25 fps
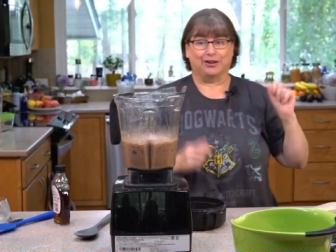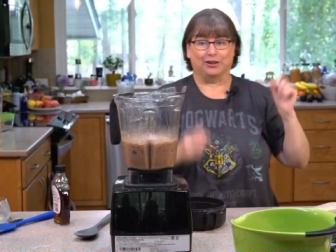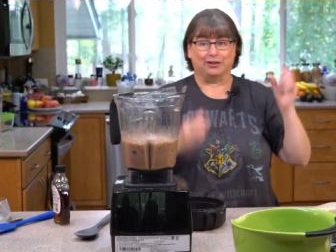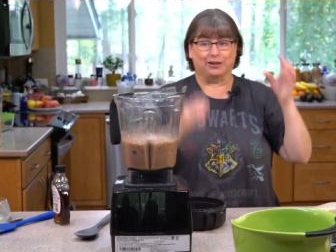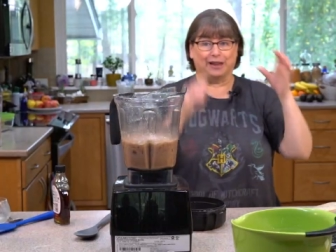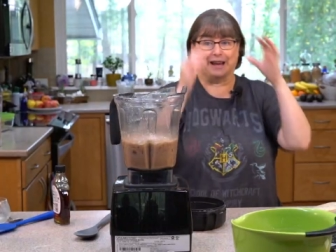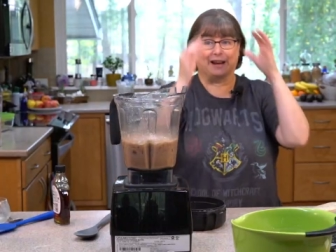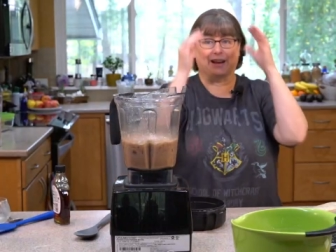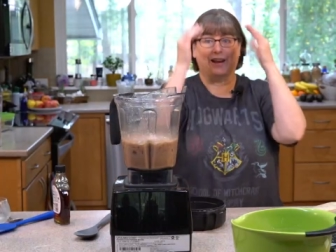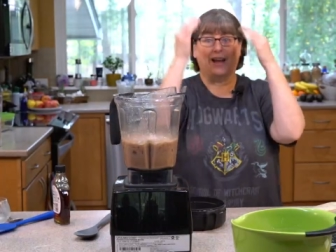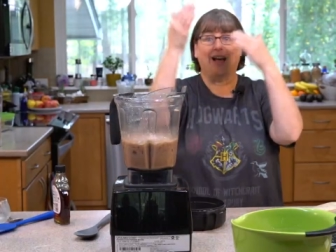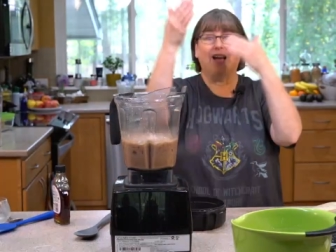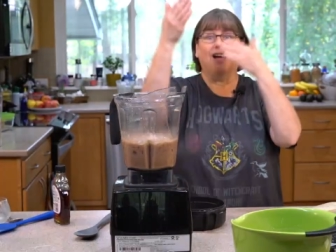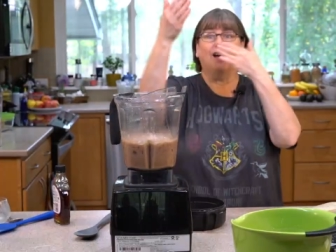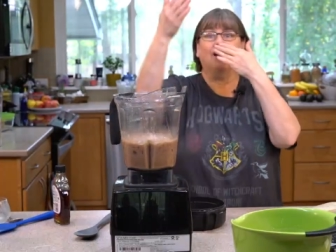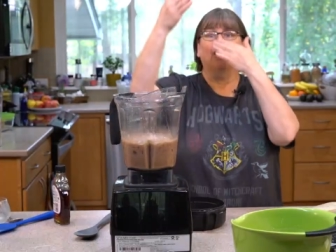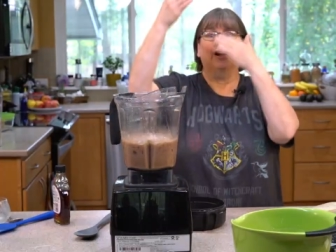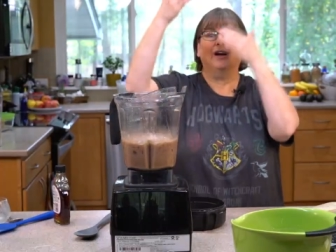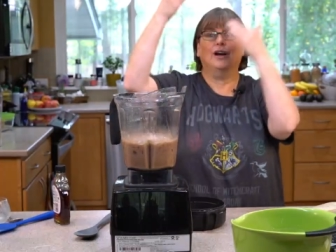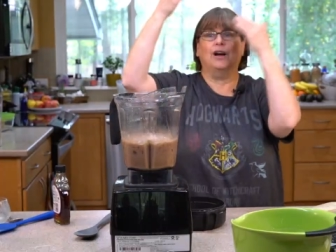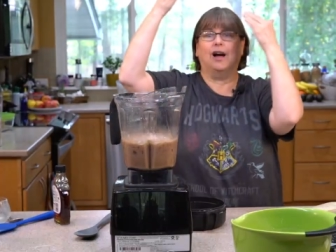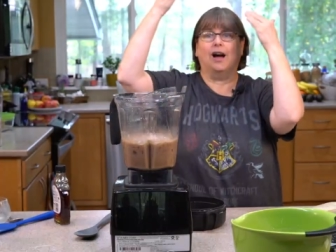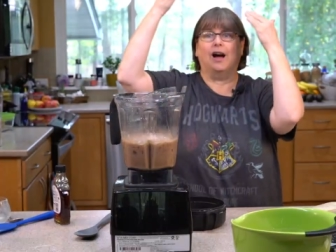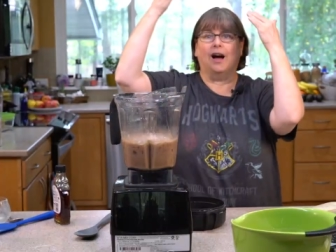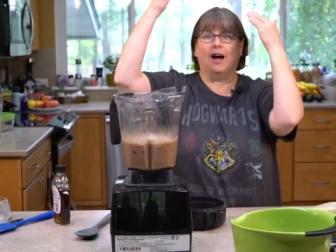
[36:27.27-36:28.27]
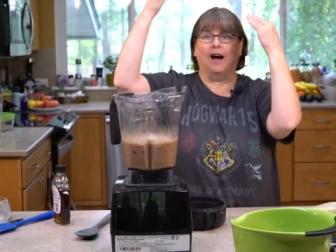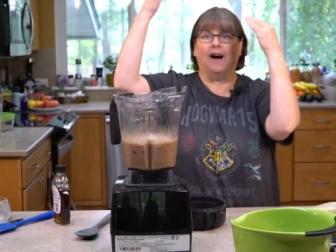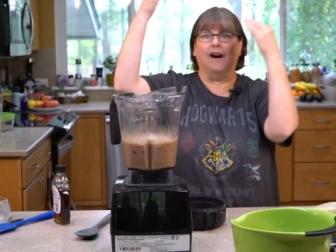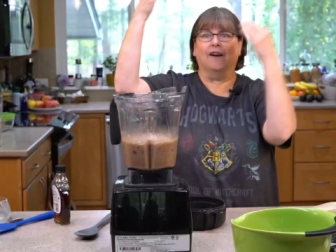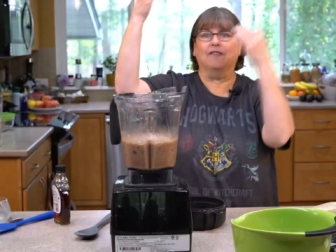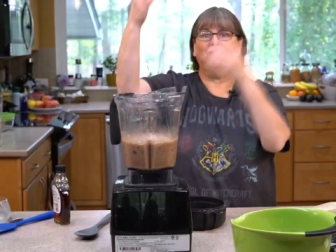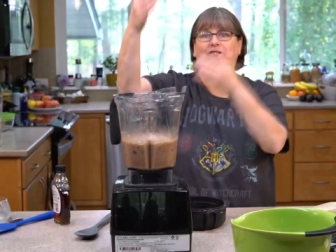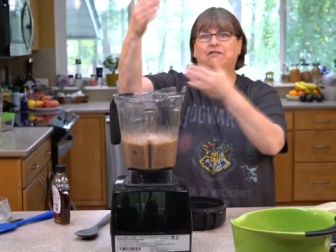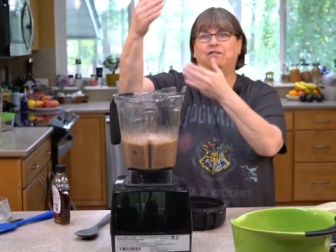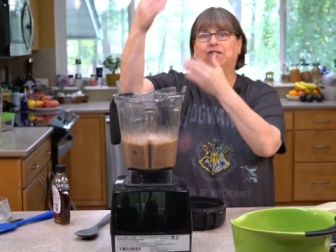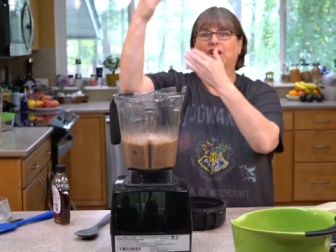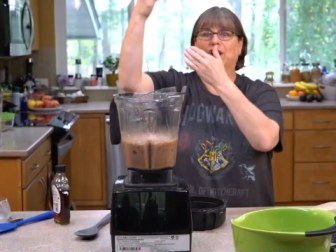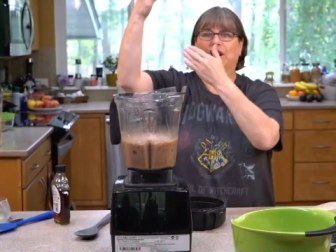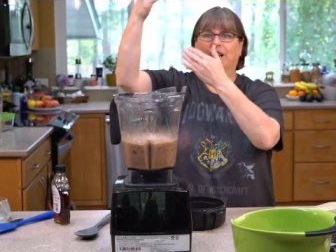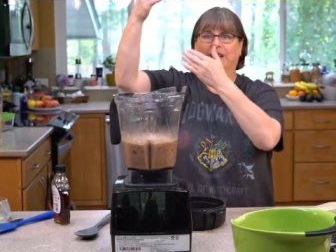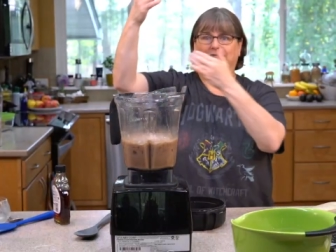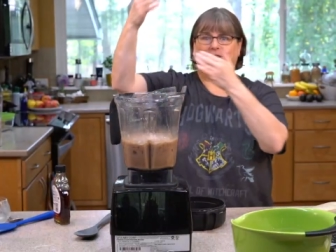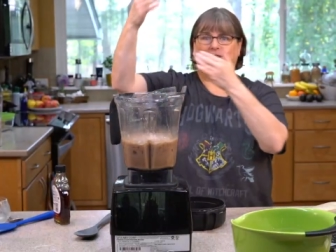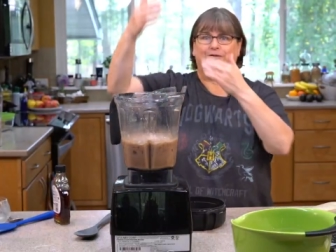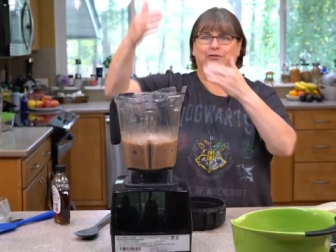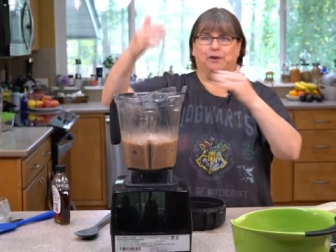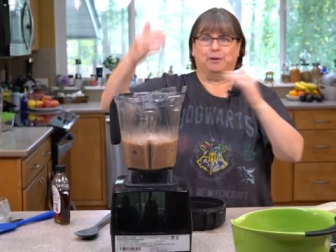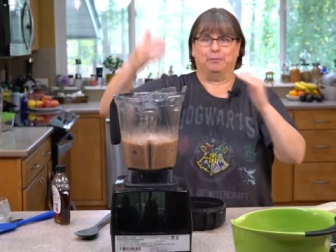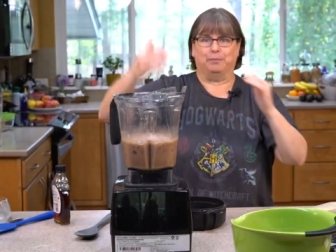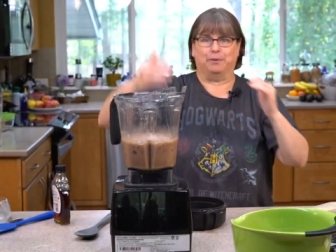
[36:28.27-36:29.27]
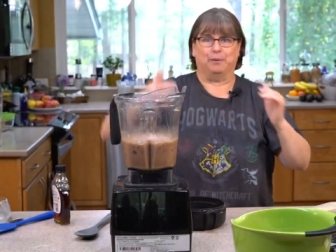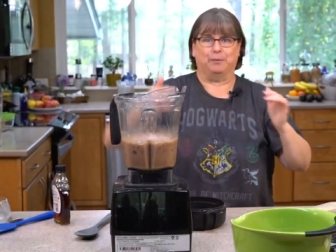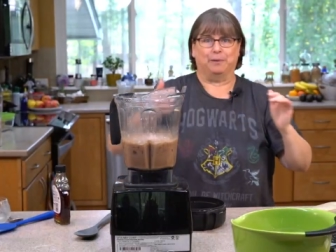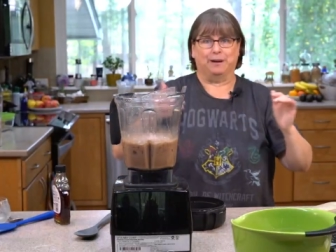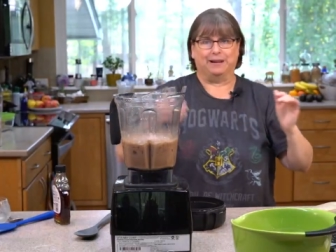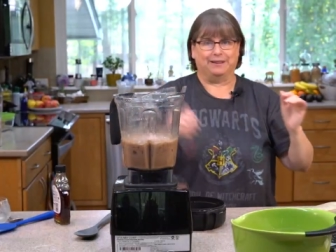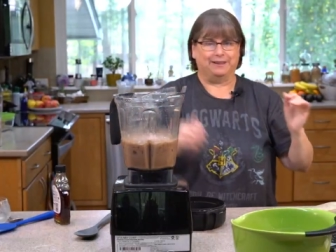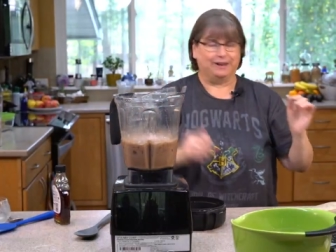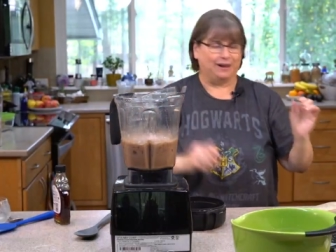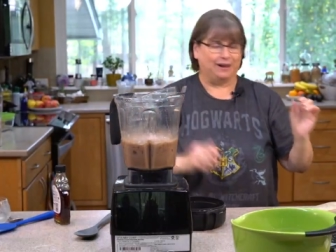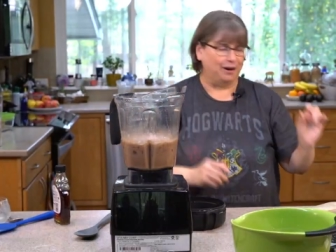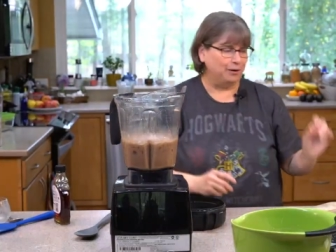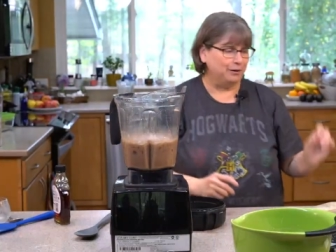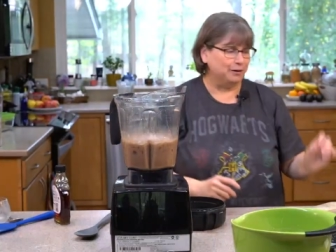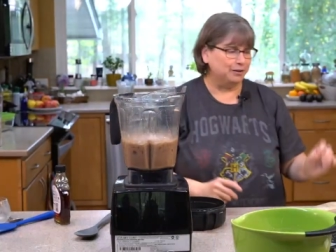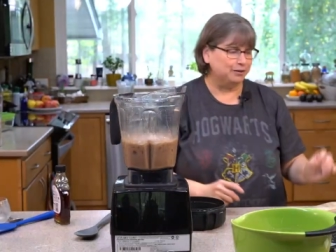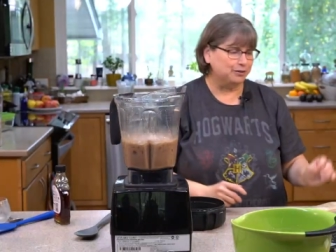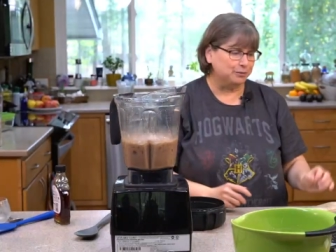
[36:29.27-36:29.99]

So, like, a foot from the window.